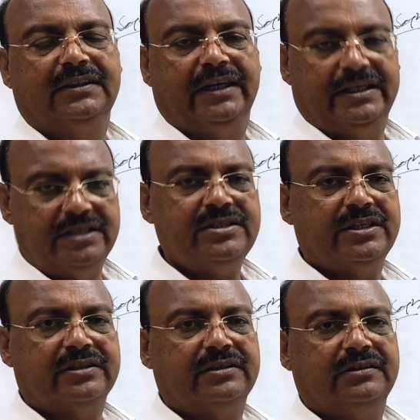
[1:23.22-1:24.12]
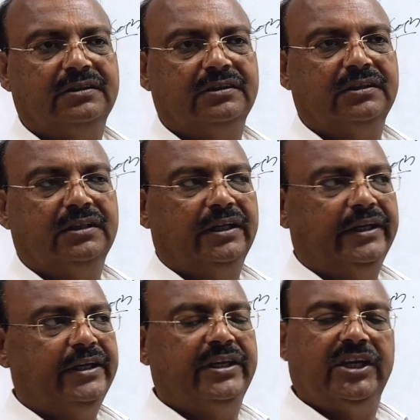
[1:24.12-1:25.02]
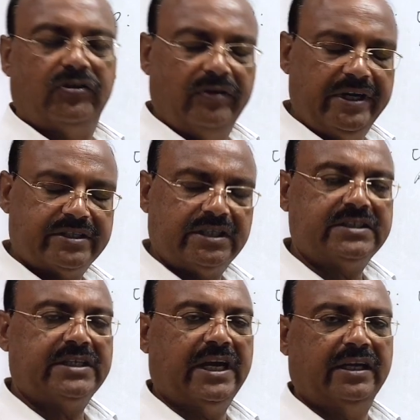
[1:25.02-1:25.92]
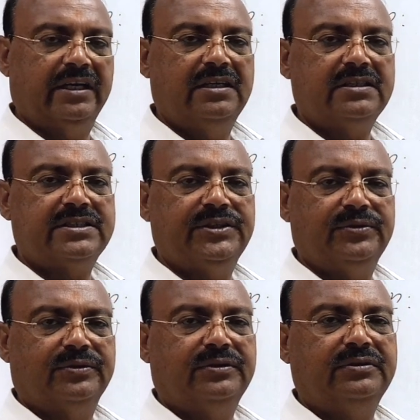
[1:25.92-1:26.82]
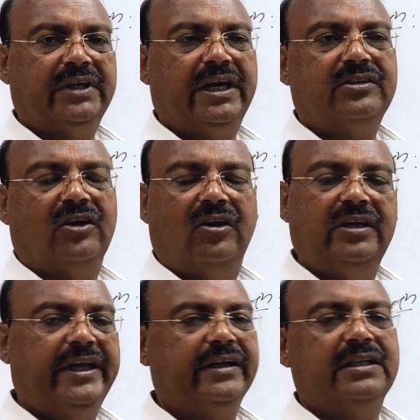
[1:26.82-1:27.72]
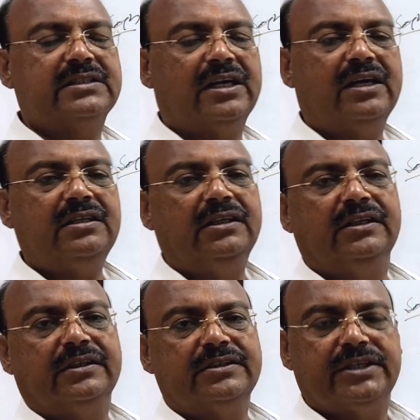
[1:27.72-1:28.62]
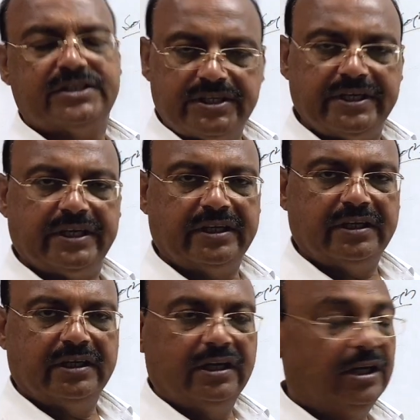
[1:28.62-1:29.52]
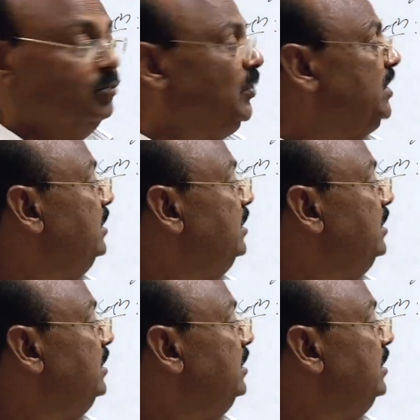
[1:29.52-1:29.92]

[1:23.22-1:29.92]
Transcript: isn't it? In equilateral triangles, you know that all angles are 60 degree. But